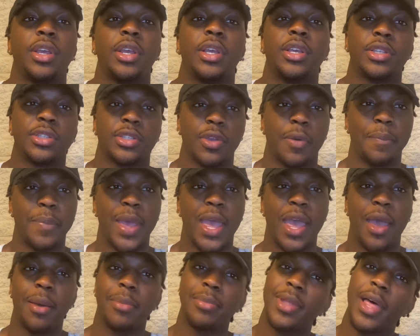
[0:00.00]
So bam,
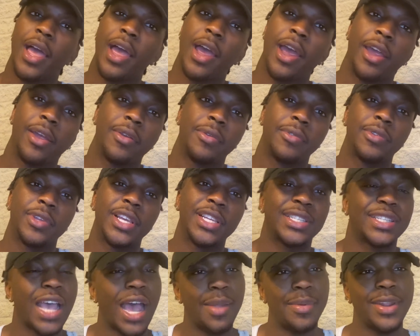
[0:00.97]
I'm like, all right, it's
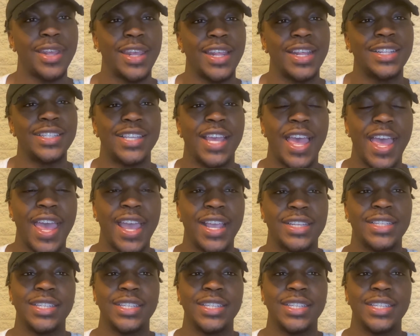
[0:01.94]
time to get into action.